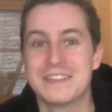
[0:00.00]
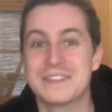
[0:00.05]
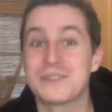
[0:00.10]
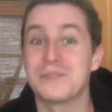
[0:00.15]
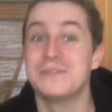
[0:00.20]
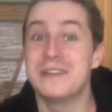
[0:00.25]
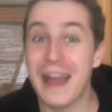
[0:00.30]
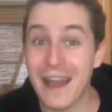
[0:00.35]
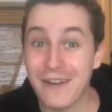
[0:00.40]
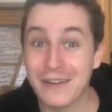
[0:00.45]

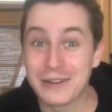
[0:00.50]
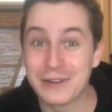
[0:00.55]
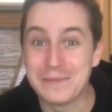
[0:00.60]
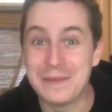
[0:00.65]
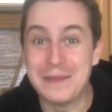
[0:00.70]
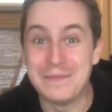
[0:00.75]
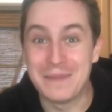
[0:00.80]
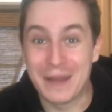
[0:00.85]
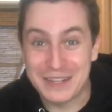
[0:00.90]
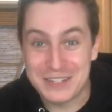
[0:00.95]
now it'll be
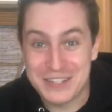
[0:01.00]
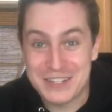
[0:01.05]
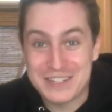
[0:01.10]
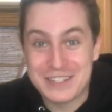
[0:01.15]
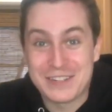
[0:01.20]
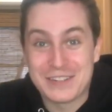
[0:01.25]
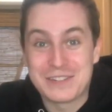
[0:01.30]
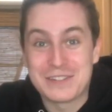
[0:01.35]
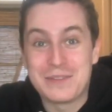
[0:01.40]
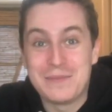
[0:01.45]
much easier
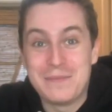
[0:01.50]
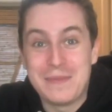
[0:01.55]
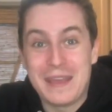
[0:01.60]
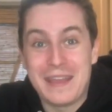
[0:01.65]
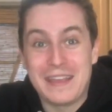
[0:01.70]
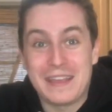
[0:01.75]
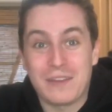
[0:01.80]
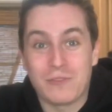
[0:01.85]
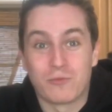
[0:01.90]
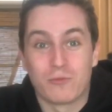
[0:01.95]
to
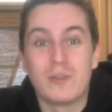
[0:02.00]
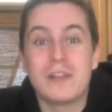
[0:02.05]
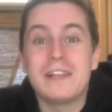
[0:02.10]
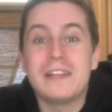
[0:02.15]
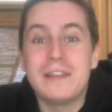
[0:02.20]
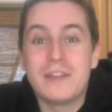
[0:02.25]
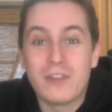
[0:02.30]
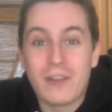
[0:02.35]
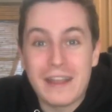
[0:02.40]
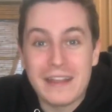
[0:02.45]
make really
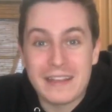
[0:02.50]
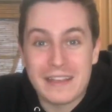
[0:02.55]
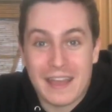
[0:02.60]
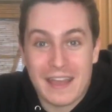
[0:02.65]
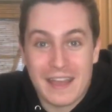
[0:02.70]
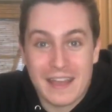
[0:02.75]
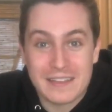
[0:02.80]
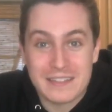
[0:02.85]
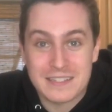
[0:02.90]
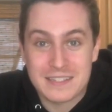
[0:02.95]
great
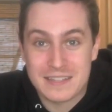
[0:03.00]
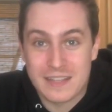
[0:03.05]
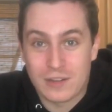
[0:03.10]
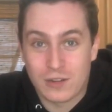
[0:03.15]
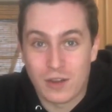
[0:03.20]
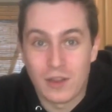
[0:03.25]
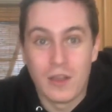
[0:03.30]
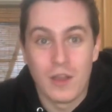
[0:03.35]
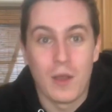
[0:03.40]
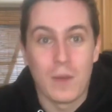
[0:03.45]
casts that are
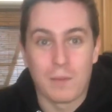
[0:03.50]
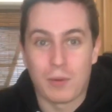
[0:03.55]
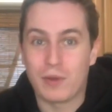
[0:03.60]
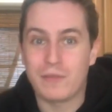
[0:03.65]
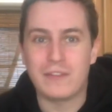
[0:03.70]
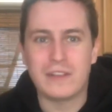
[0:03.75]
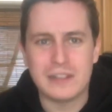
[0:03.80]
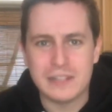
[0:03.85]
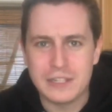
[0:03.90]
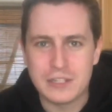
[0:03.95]

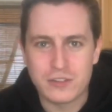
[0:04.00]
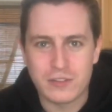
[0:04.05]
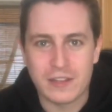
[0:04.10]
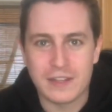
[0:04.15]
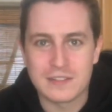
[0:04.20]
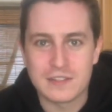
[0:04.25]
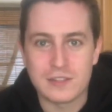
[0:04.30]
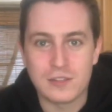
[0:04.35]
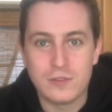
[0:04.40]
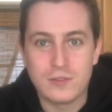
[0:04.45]
perfectly
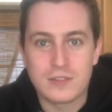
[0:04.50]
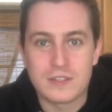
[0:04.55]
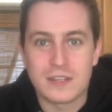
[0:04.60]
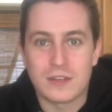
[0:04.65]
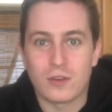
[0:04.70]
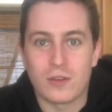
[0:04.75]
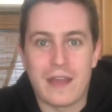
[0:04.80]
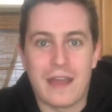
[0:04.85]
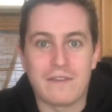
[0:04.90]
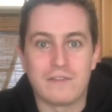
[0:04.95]
translucent or
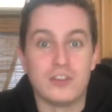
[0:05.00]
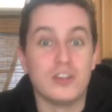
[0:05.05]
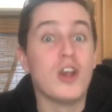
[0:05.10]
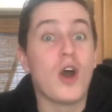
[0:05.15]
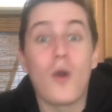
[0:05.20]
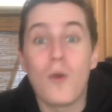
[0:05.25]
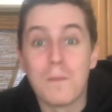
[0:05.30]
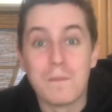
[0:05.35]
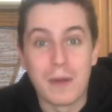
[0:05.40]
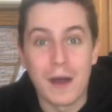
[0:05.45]
have no
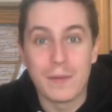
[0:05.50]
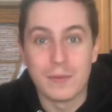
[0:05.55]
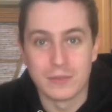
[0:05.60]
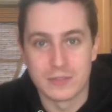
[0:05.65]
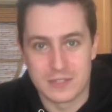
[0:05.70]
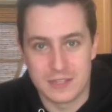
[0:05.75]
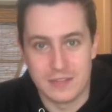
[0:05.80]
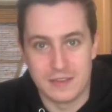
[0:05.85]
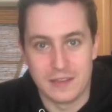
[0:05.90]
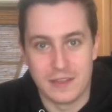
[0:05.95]
bubbles
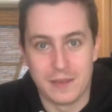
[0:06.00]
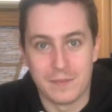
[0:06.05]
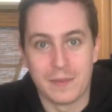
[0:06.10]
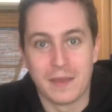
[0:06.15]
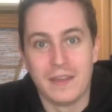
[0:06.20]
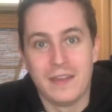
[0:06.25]
in them.